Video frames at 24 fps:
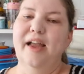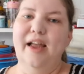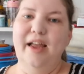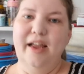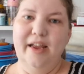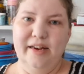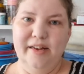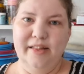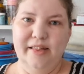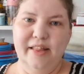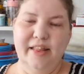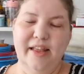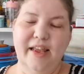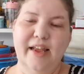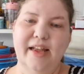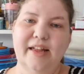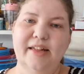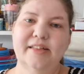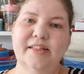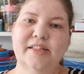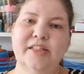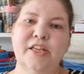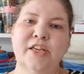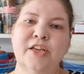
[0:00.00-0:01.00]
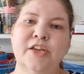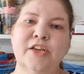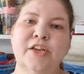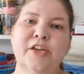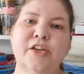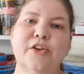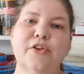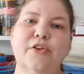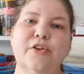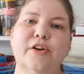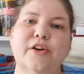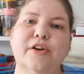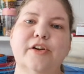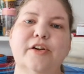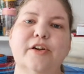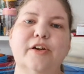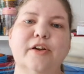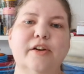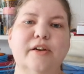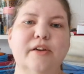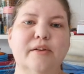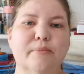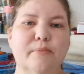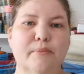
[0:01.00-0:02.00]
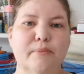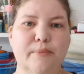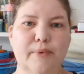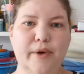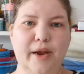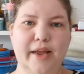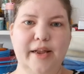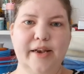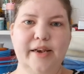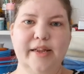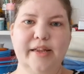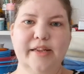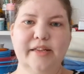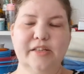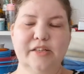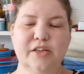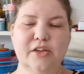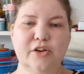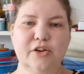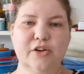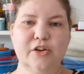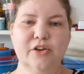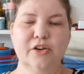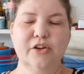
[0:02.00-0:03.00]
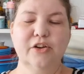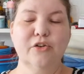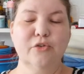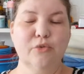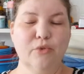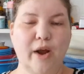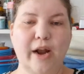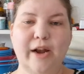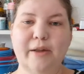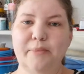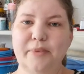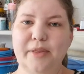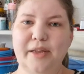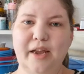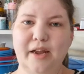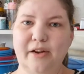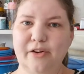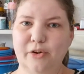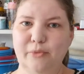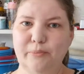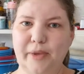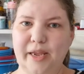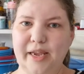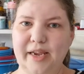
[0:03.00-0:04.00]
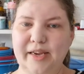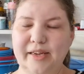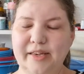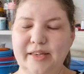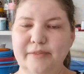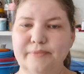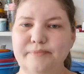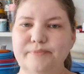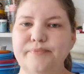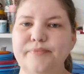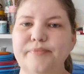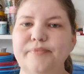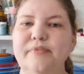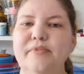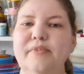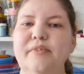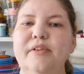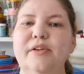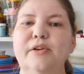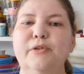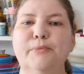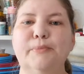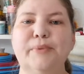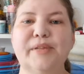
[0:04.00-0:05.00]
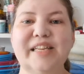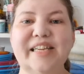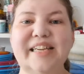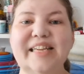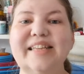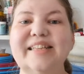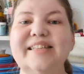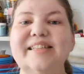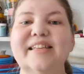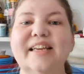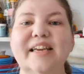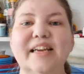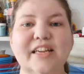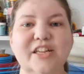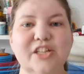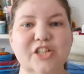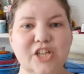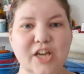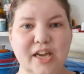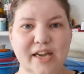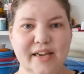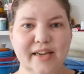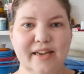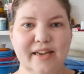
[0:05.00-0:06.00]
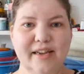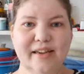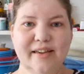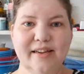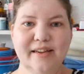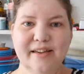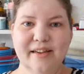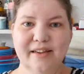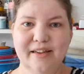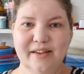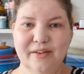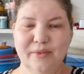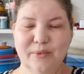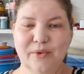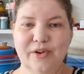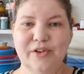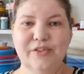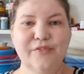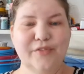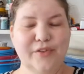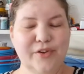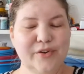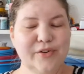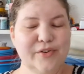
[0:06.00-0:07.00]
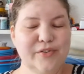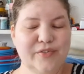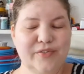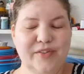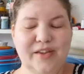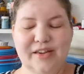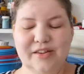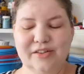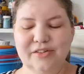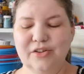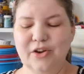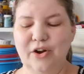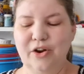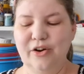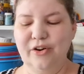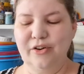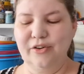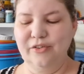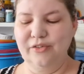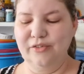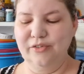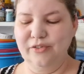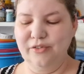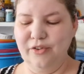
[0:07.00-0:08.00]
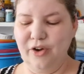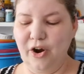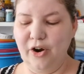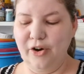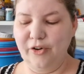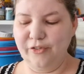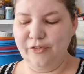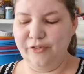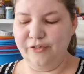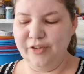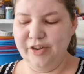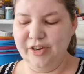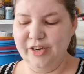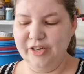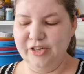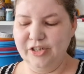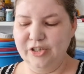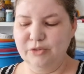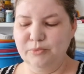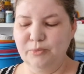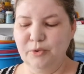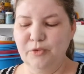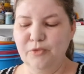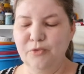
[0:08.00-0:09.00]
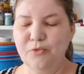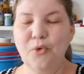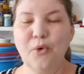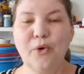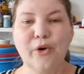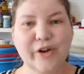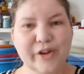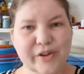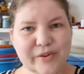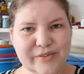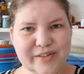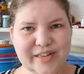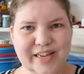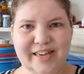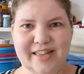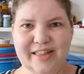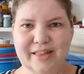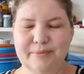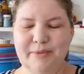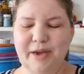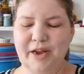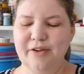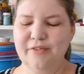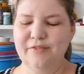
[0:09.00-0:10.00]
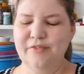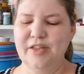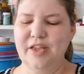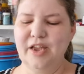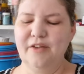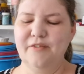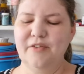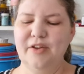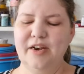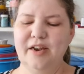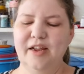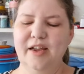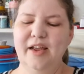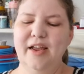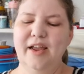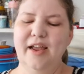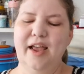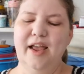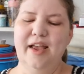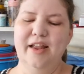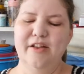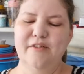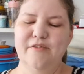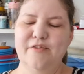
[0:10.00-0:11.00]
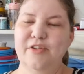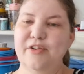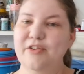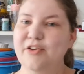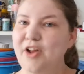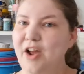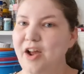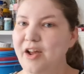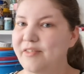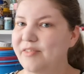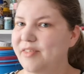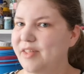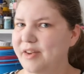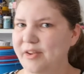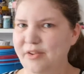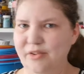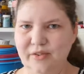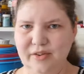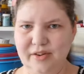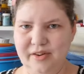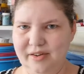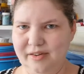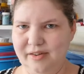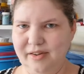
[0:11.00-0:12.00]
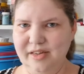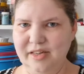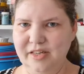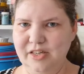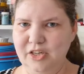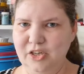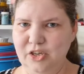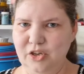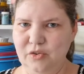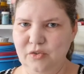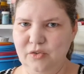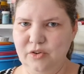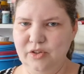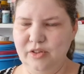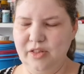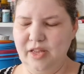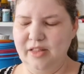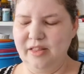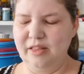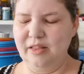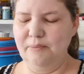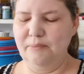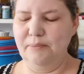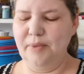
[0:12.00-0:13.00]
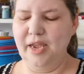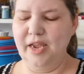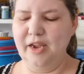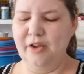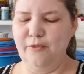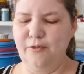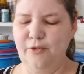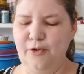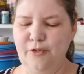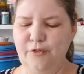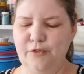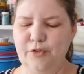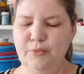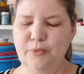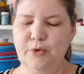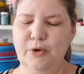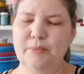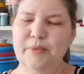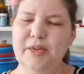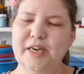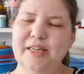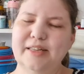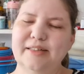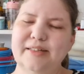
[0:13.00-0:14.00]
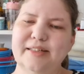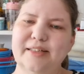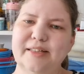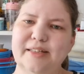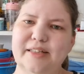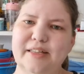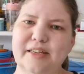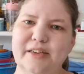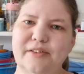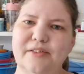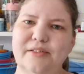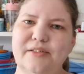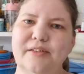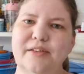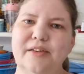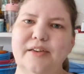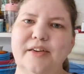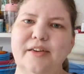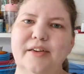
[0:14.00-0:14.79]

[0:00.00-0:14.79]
and hence your bread is incredibly underbaked. Please check if your things are finished before you take them out of the oven, and if they're not, then you can continue to let them bake for a few more minutes until